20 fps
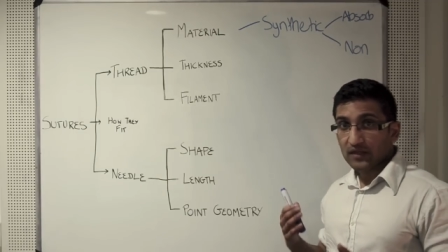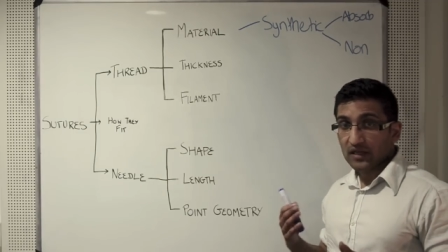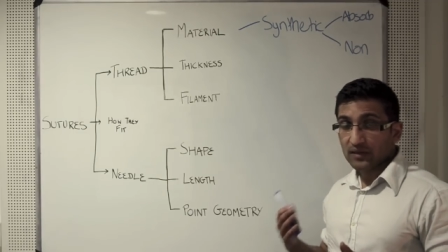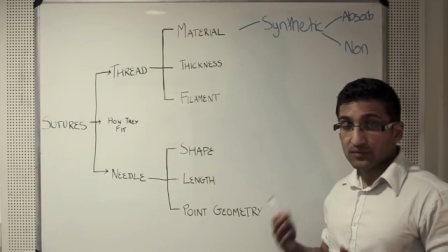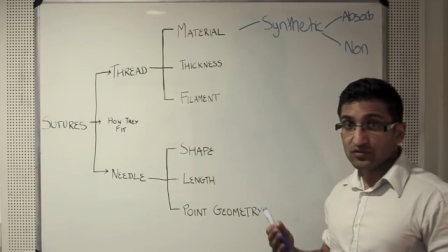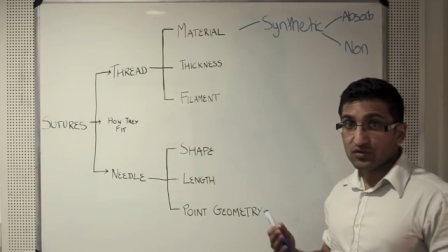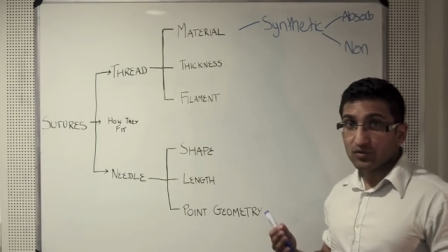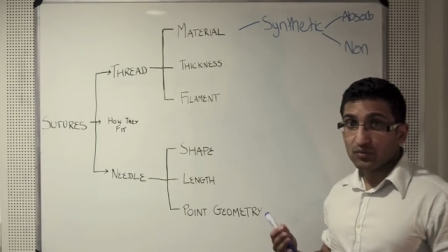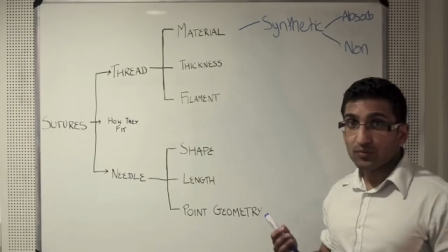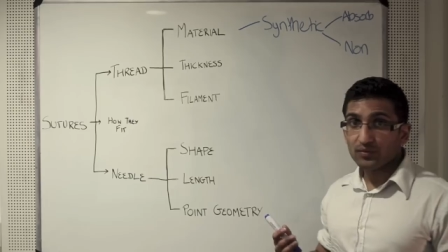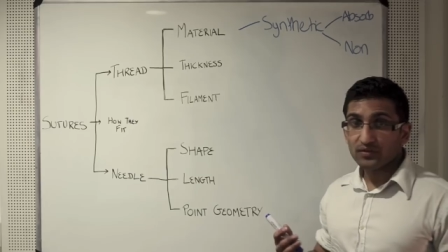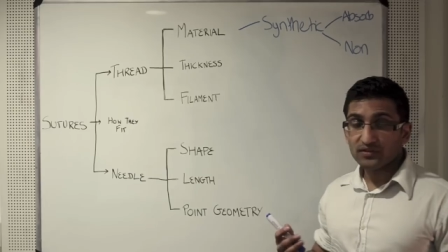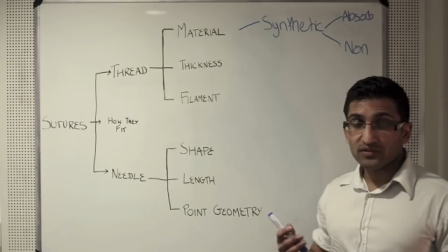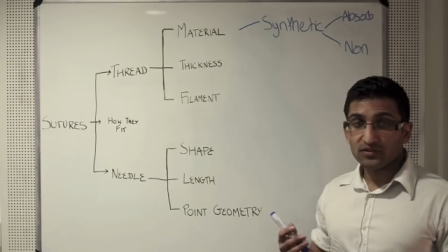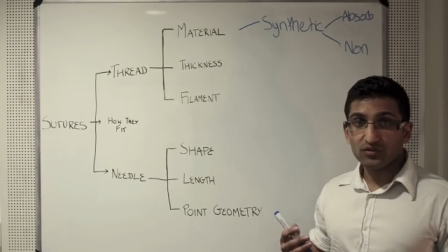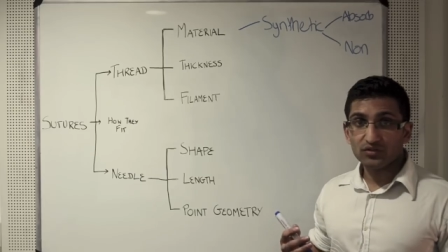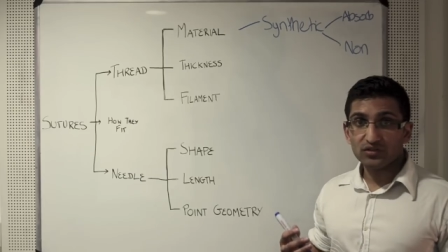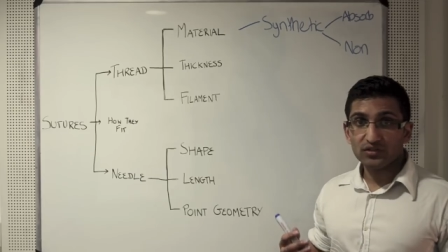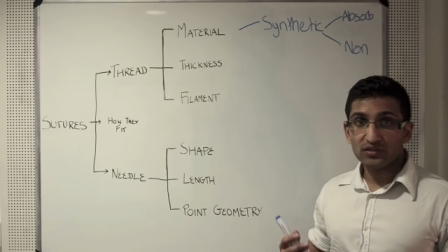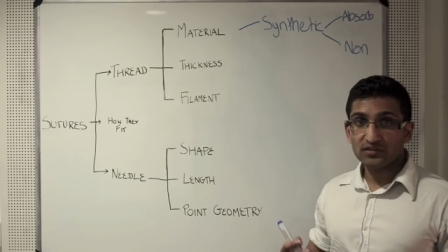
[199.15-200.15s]
absorbable
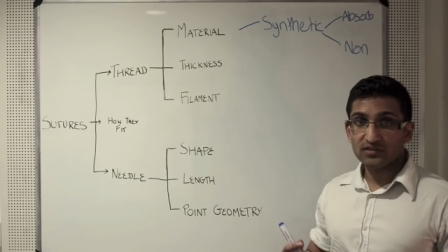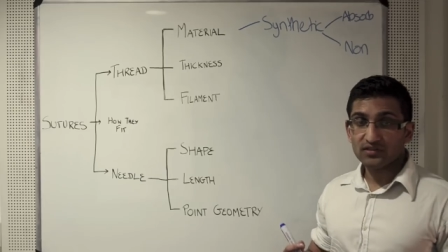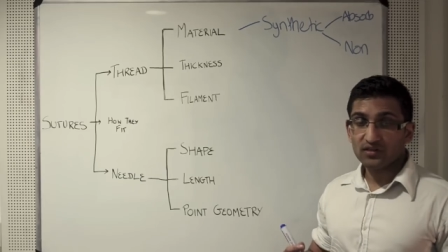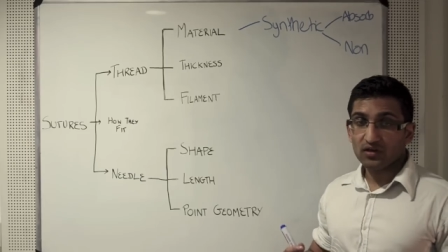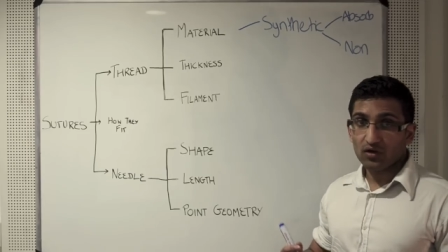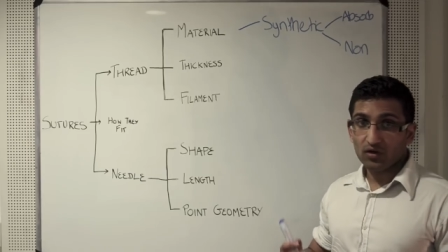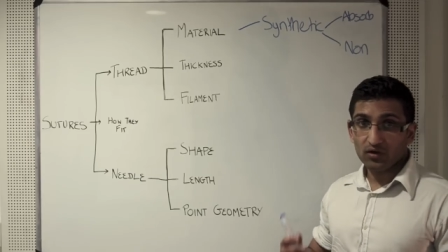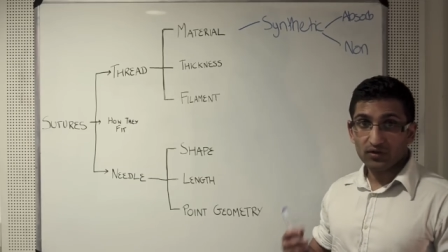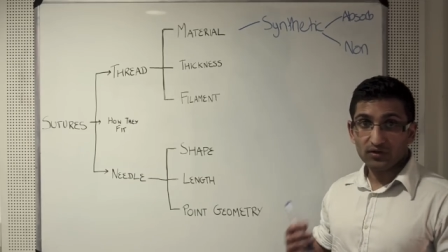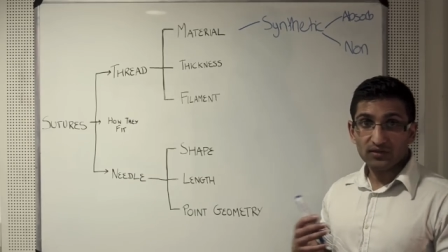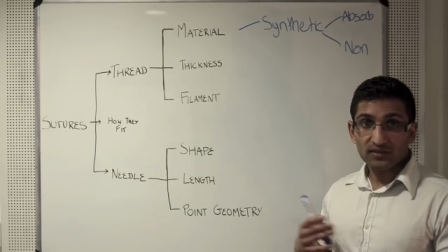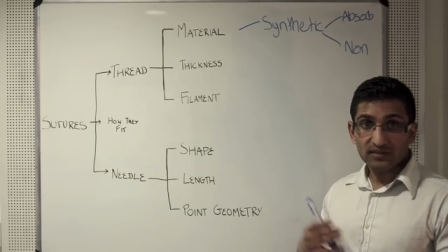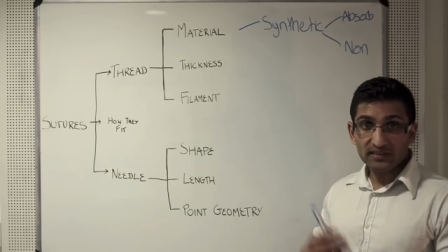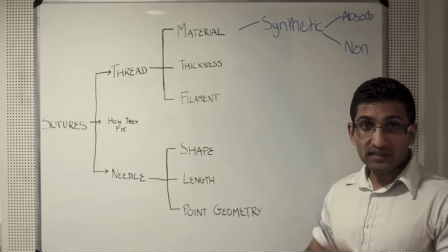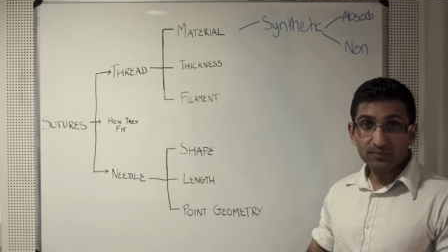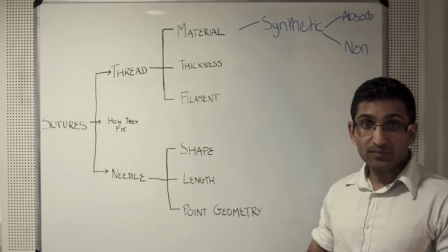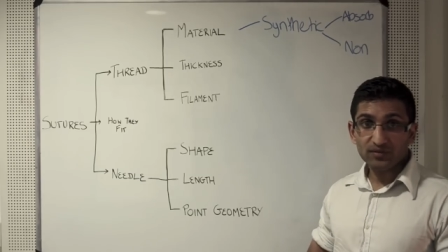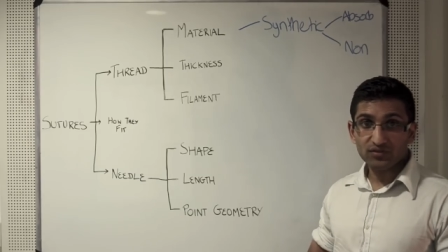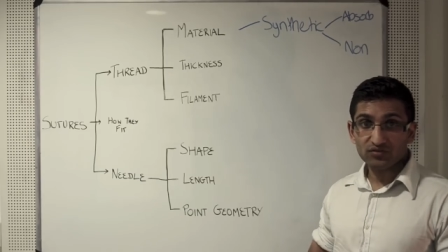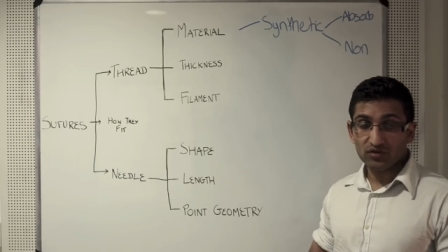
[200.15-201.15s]
sutures on
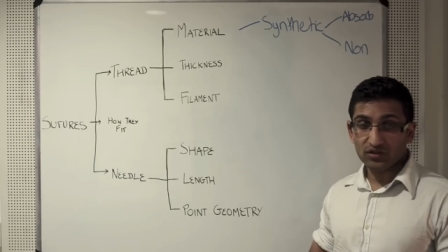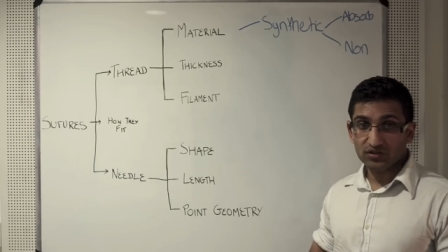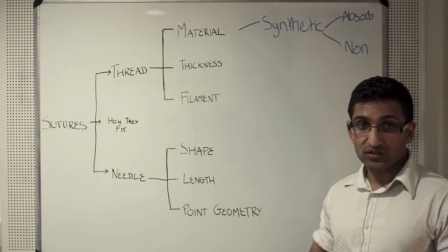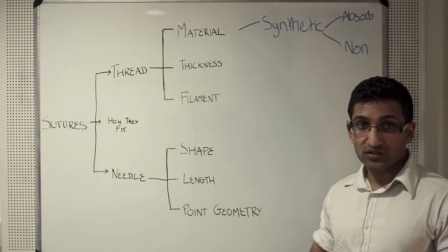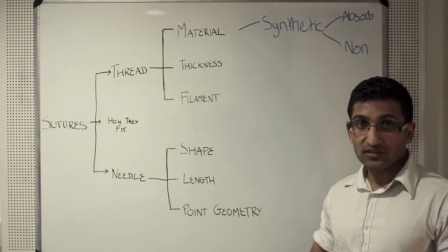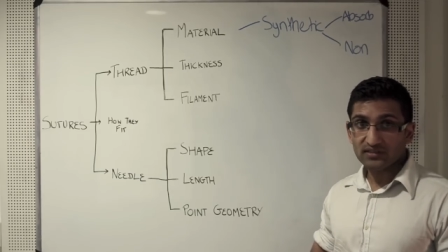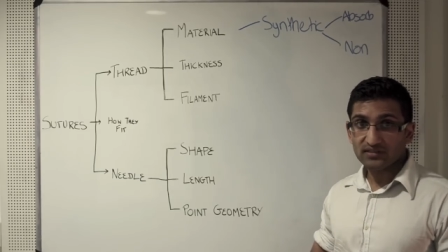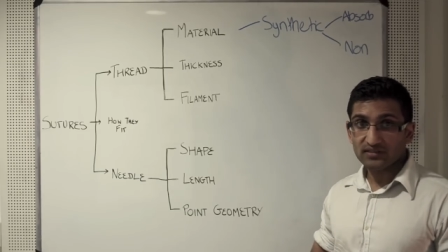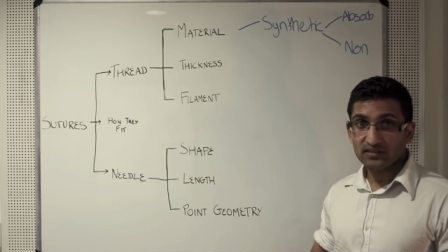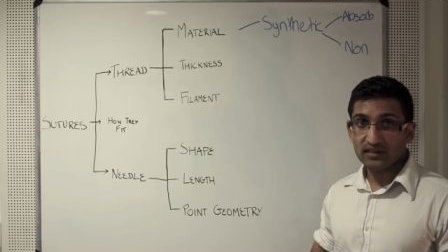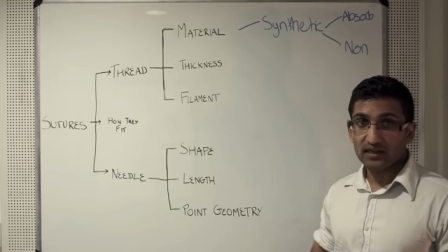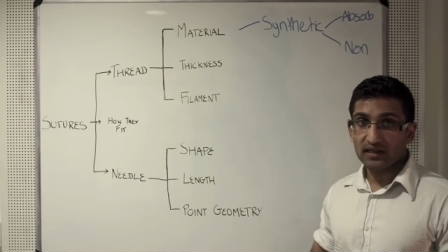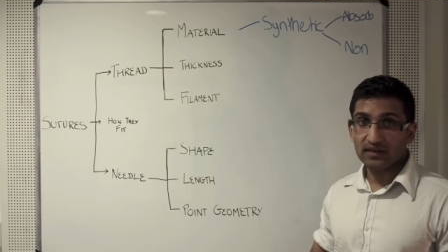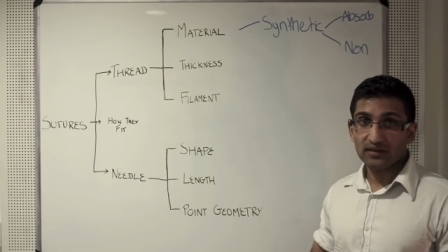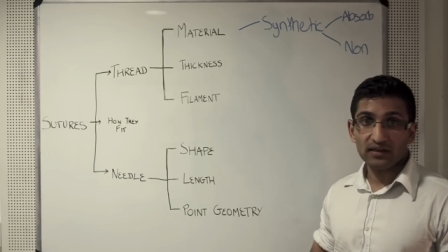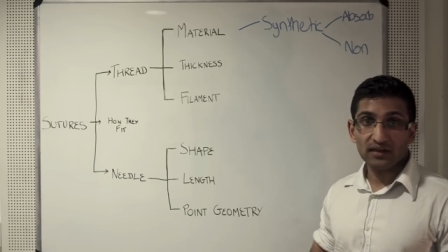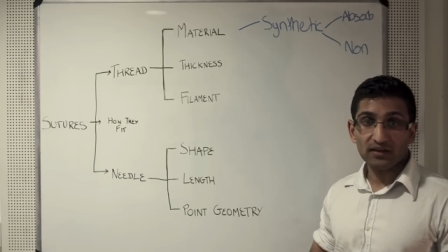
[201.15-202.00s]
deeper structures and,